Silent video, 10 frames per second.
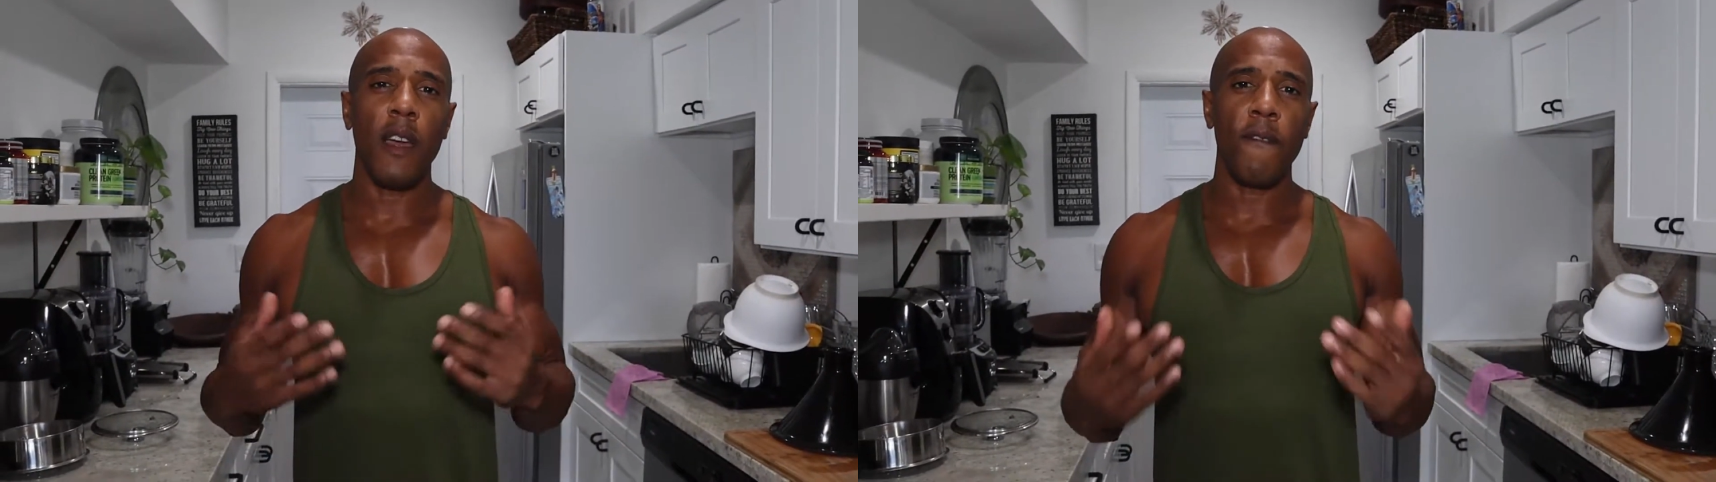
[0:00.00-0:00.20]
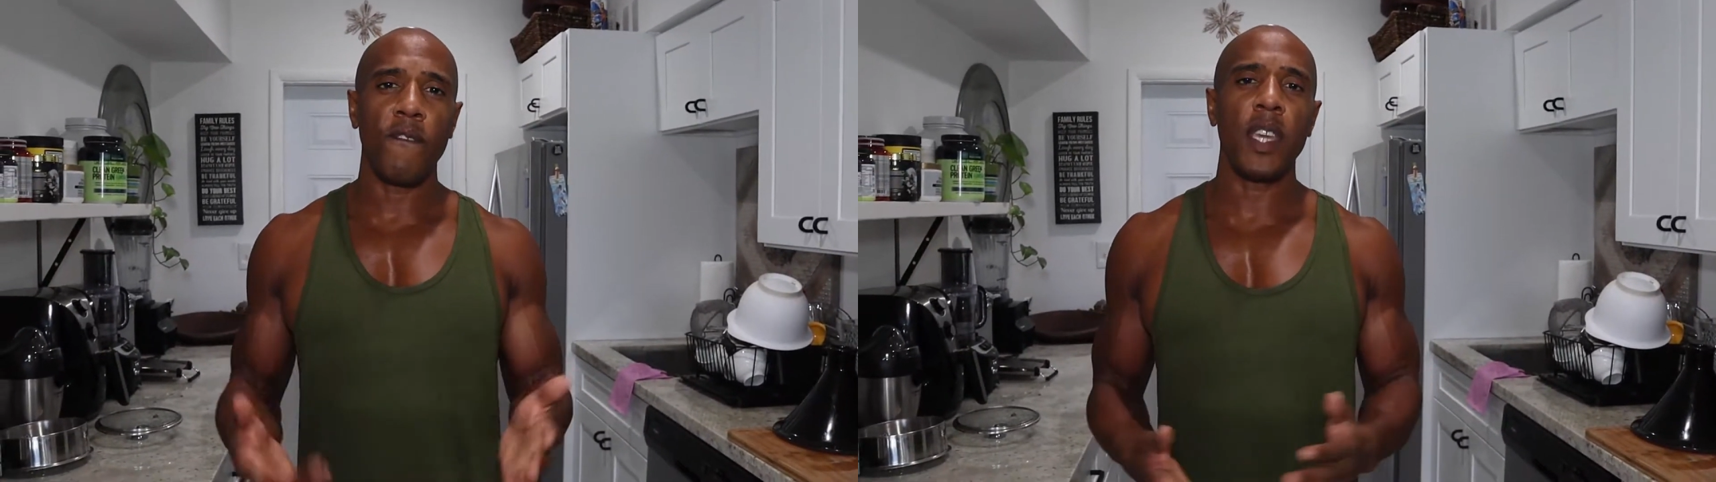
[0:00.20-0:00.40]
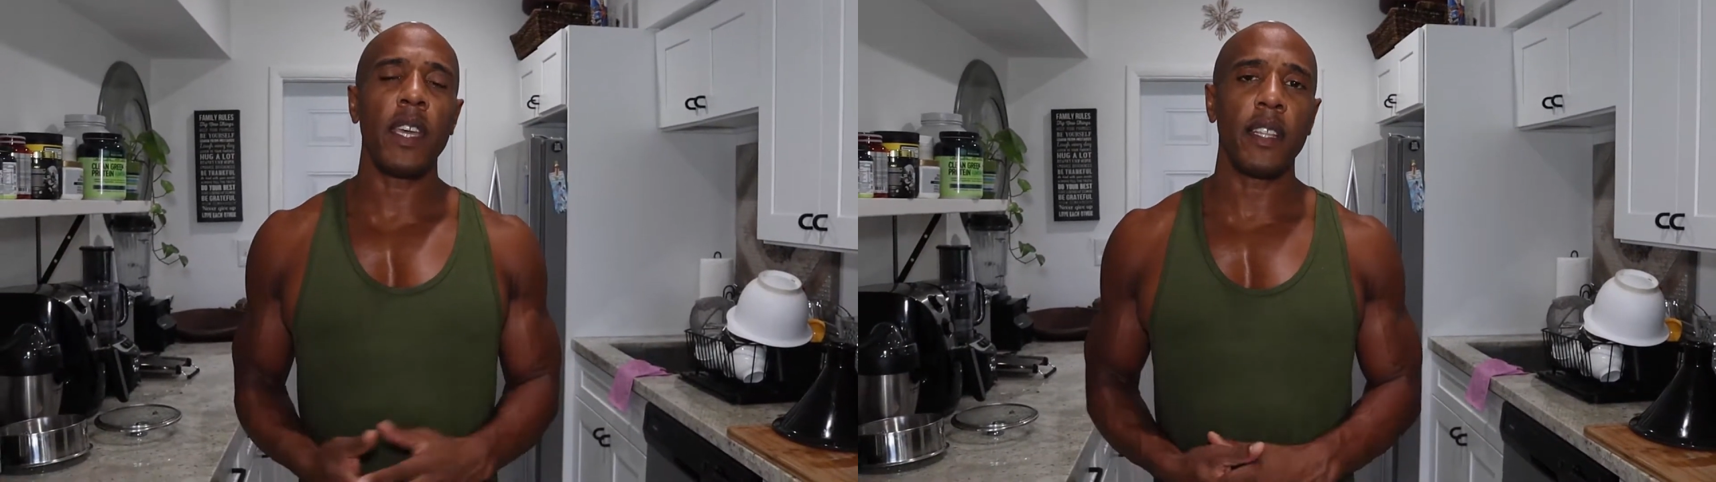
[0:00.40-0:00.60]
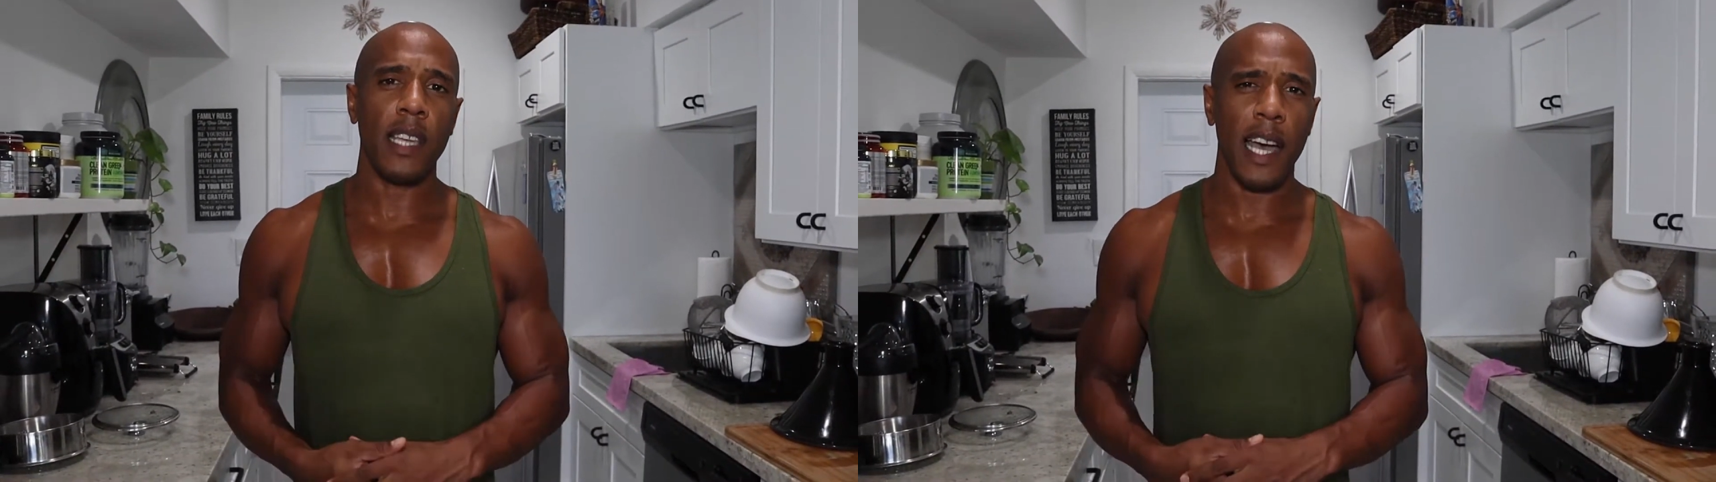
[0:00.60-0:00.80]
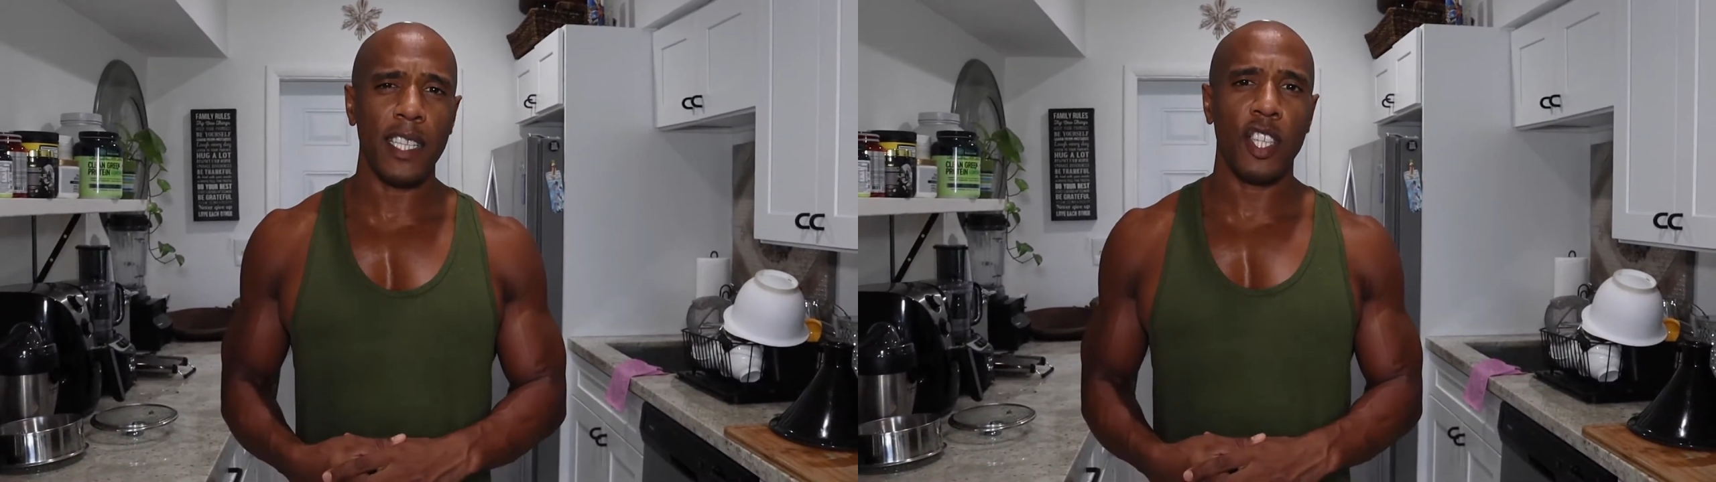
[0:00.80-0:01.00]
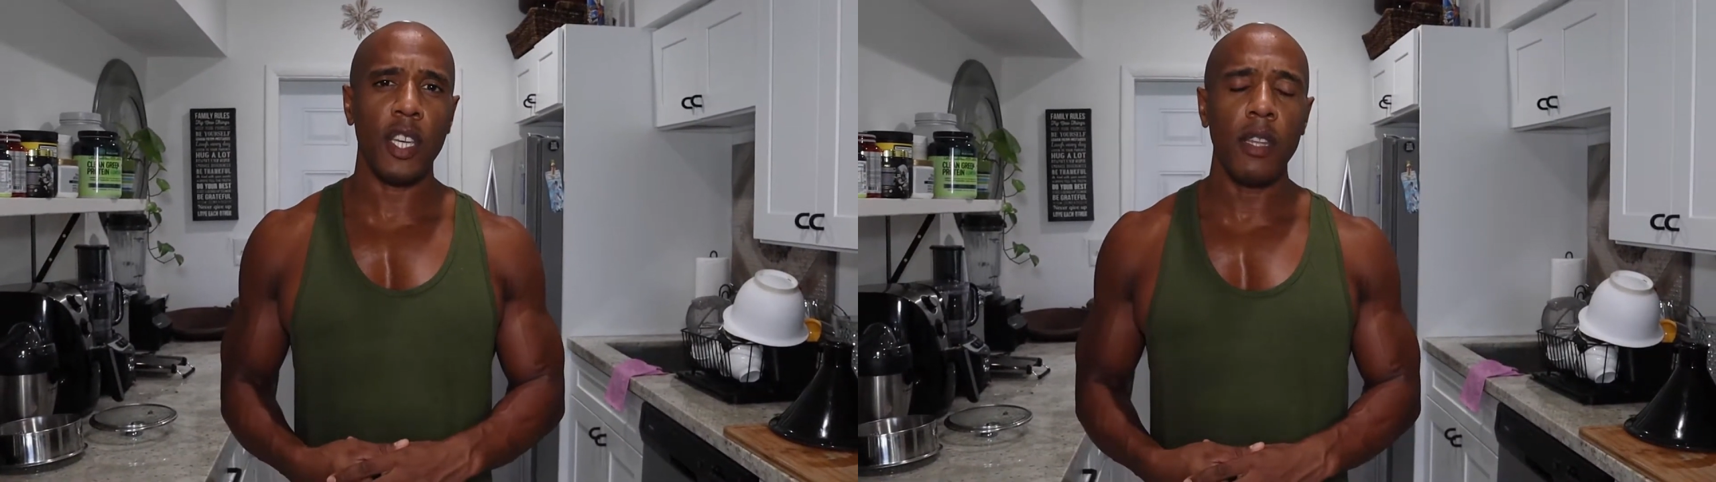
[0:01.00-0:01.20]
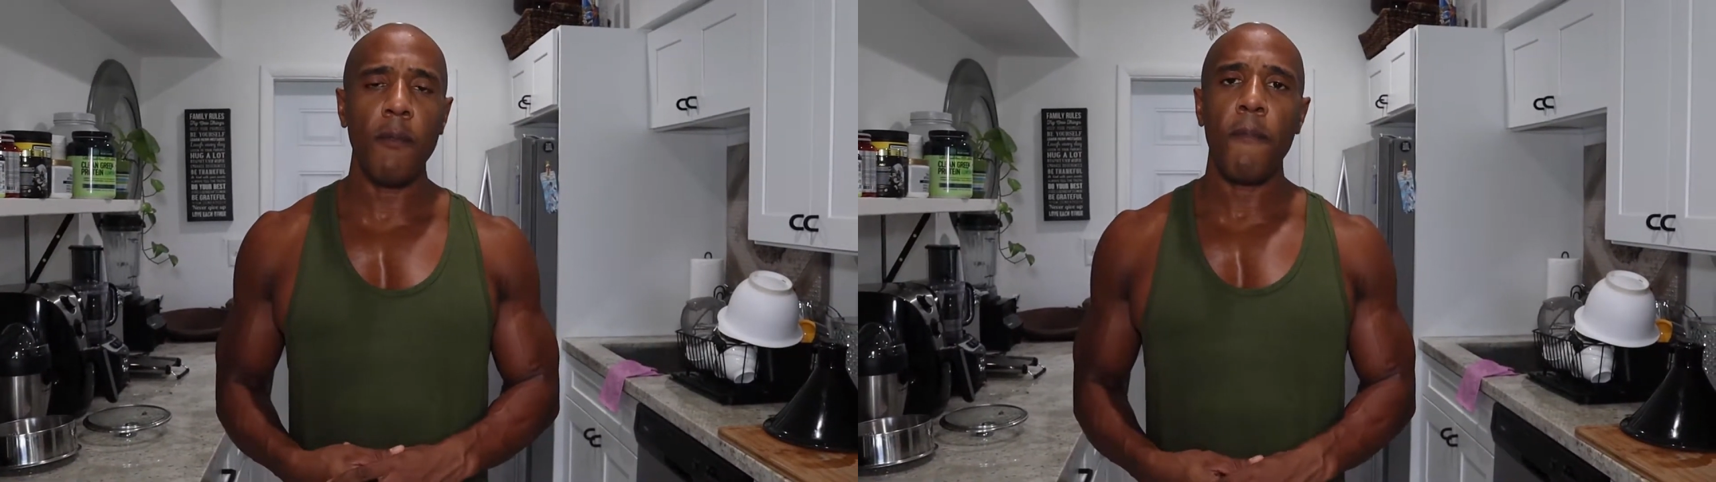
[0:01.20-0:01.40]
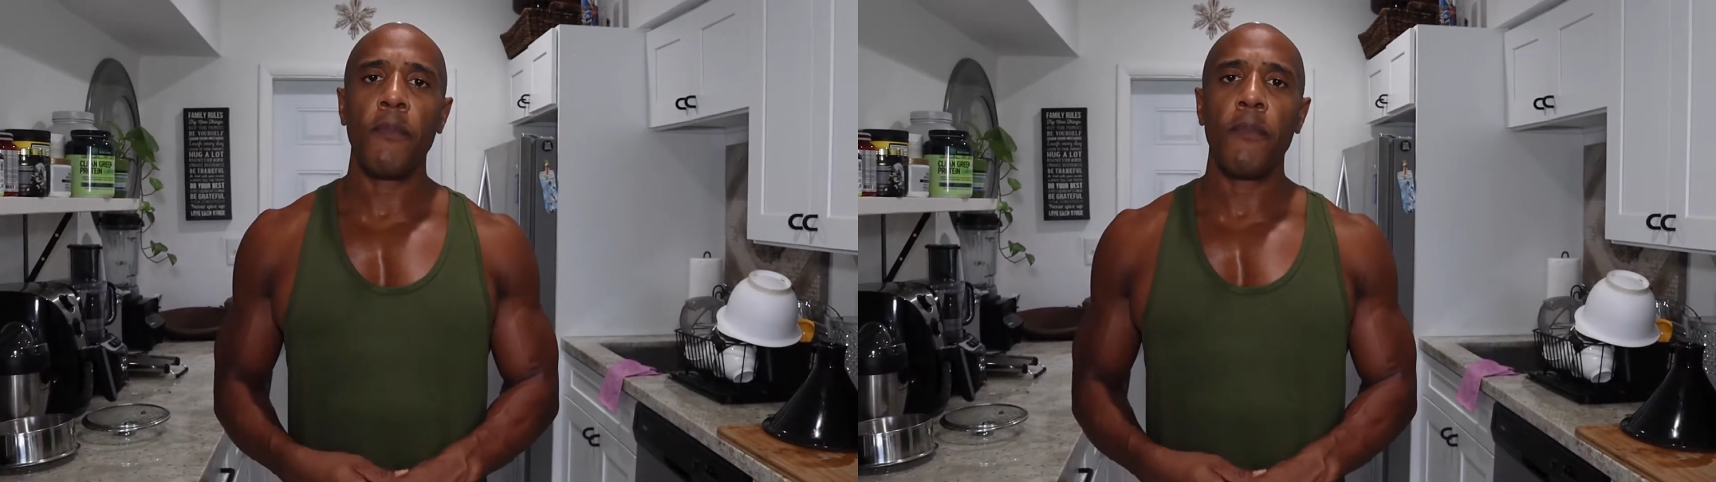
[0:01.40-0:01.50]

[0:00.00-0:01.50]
vegan Thai chicken.